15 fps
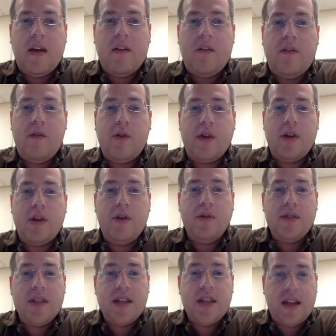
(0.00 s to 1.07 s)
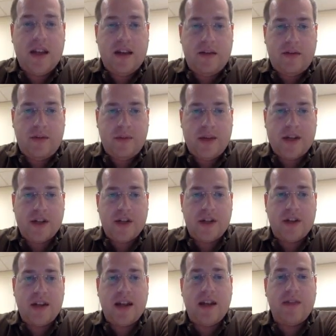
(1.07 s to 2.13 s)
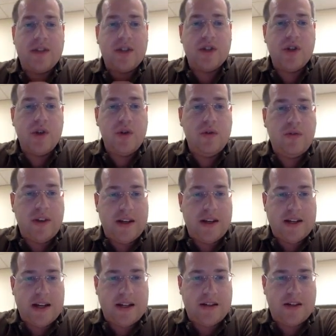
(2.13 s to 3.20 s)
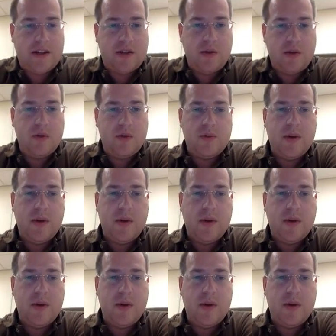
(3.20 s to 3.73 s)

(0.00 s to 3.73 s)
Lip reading: For using information, they give us two fantastic tools.